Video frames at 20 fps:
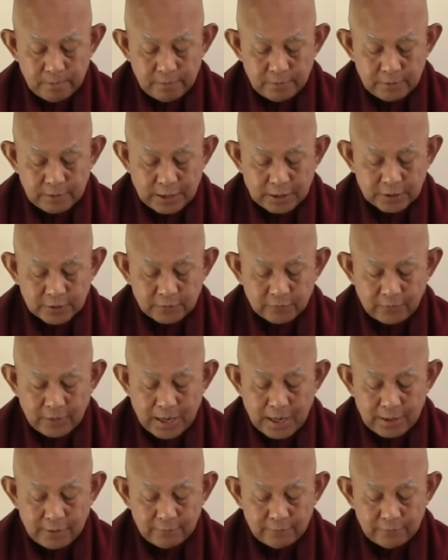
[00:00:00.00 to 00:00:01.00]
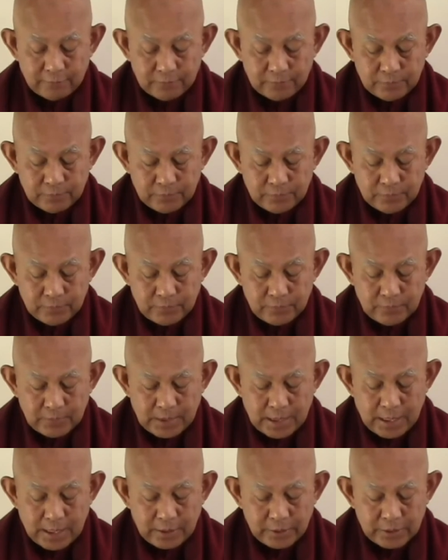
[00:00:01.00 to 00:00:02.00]
That's 5.
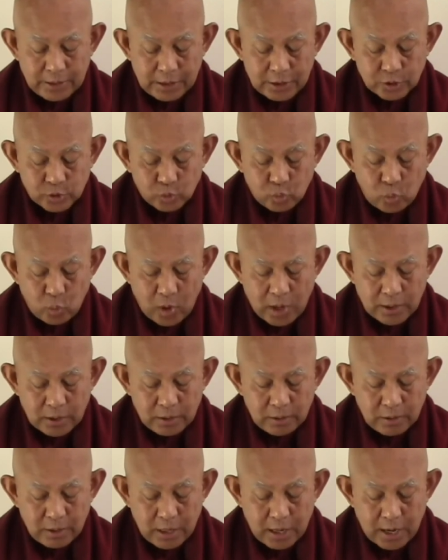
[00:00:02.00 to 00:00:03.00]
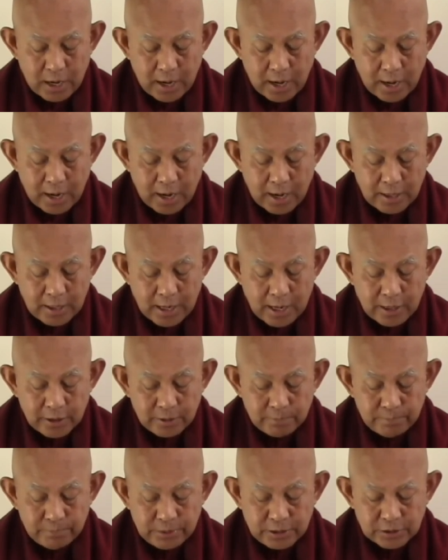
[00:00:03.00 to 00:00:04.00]
And there's another
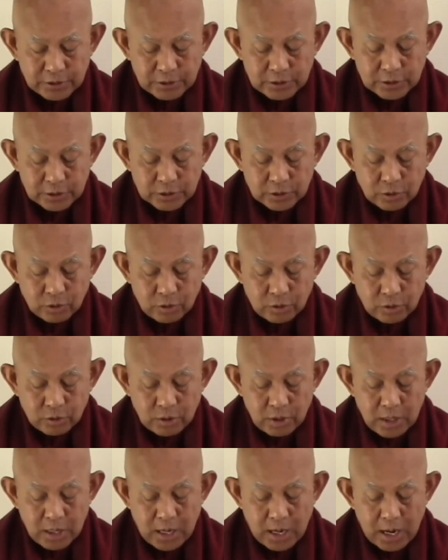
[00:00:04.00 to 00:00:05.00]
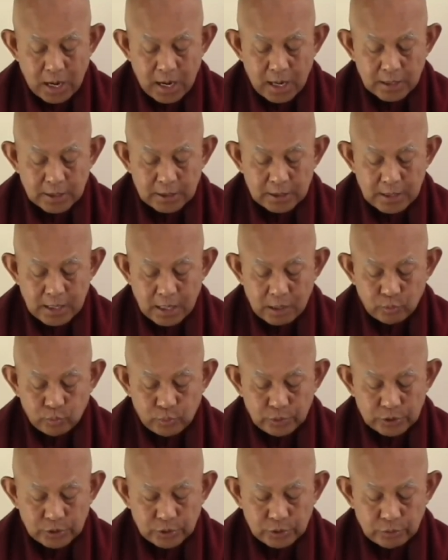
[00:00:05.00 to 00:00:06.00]
basis called Hadaya
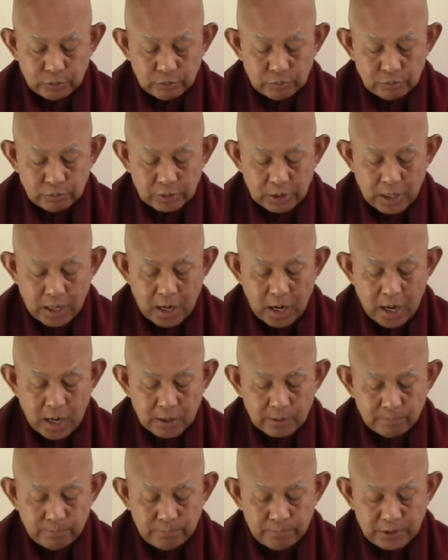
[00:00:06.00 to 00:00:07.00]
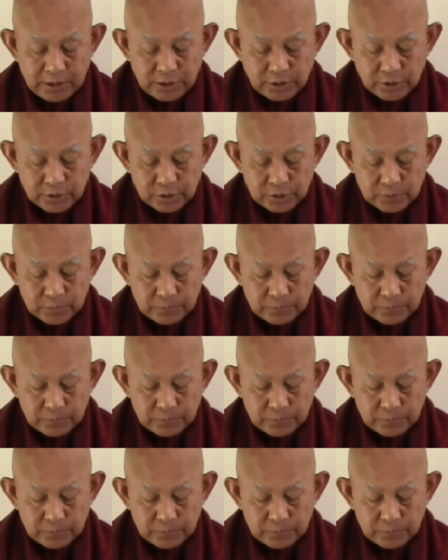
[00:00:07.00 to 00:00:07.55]
Buddhu, the heart base.